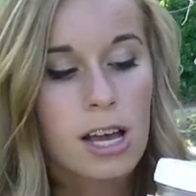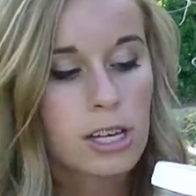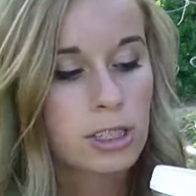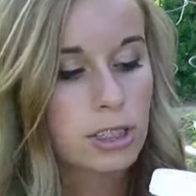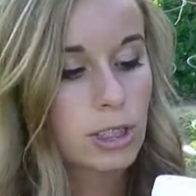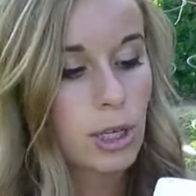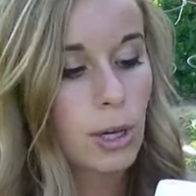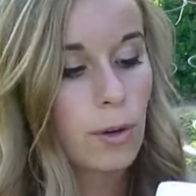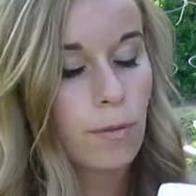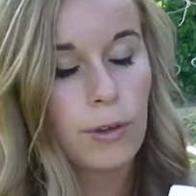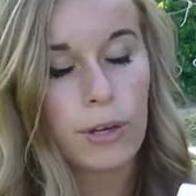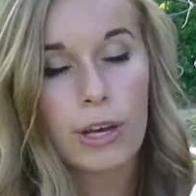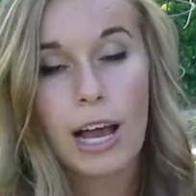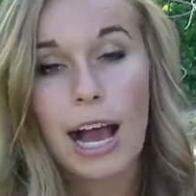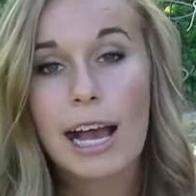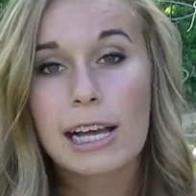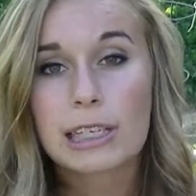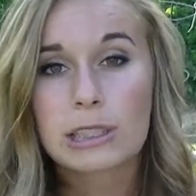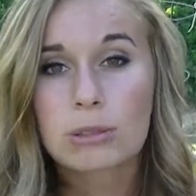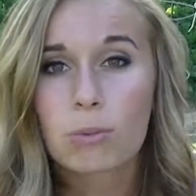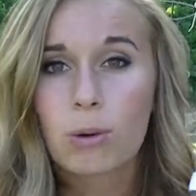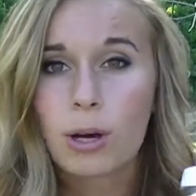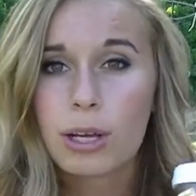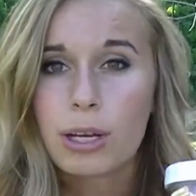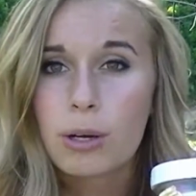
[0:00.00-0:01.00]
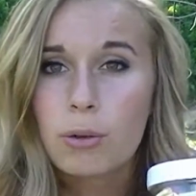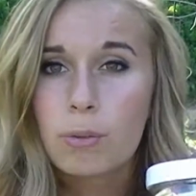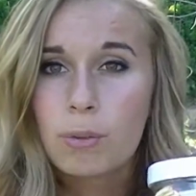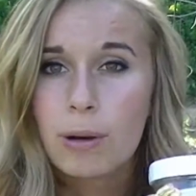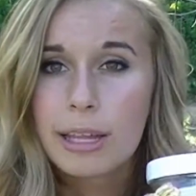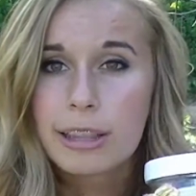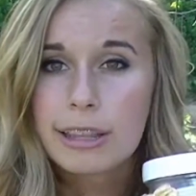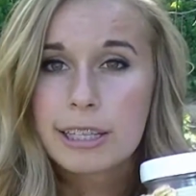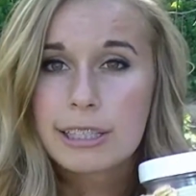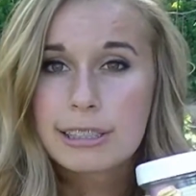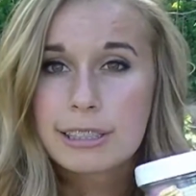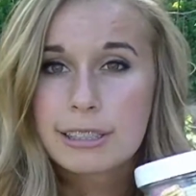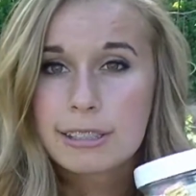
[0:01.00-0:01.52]
So if you guys want to
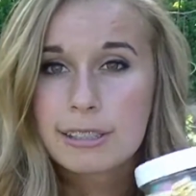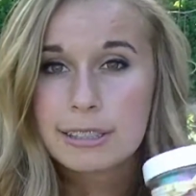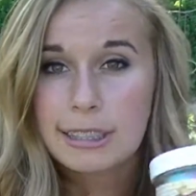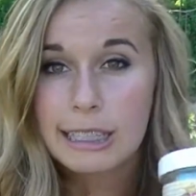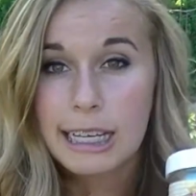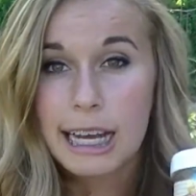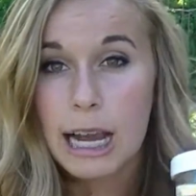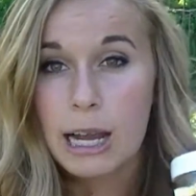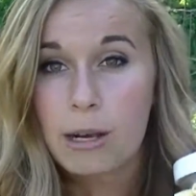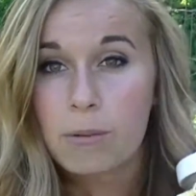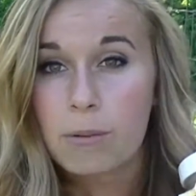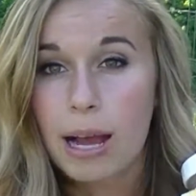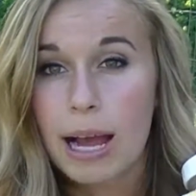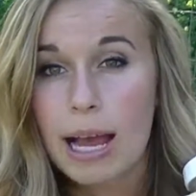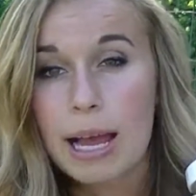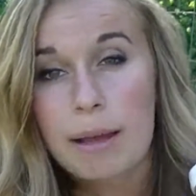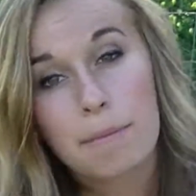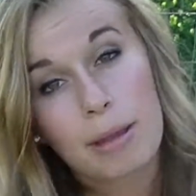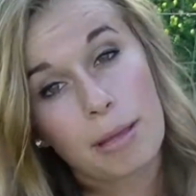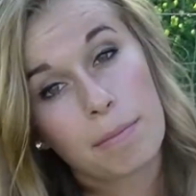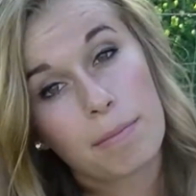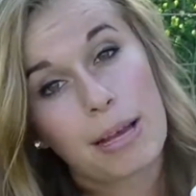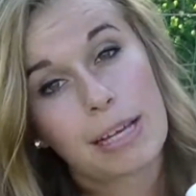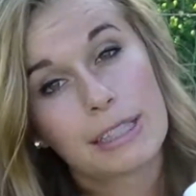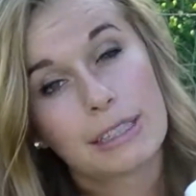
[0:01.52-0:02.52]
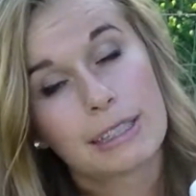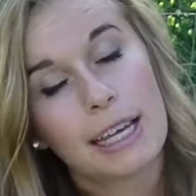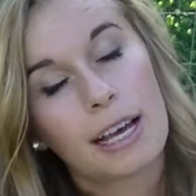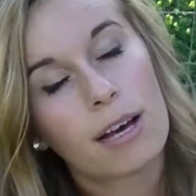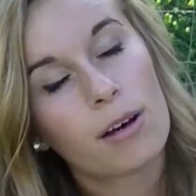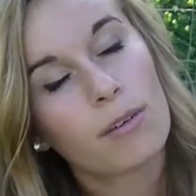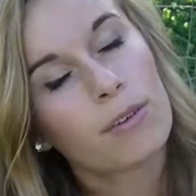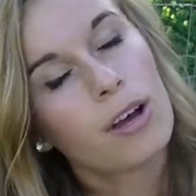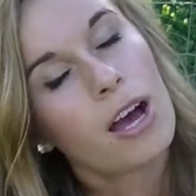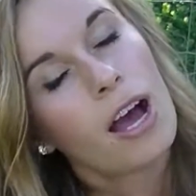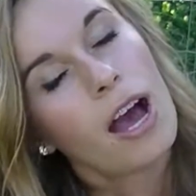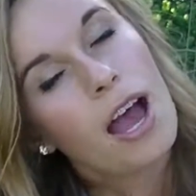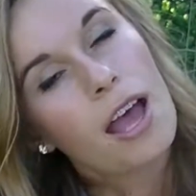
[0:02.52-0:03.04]
win this little DIY I made
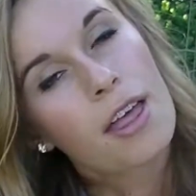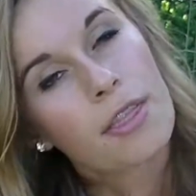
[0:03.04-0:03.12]
myself,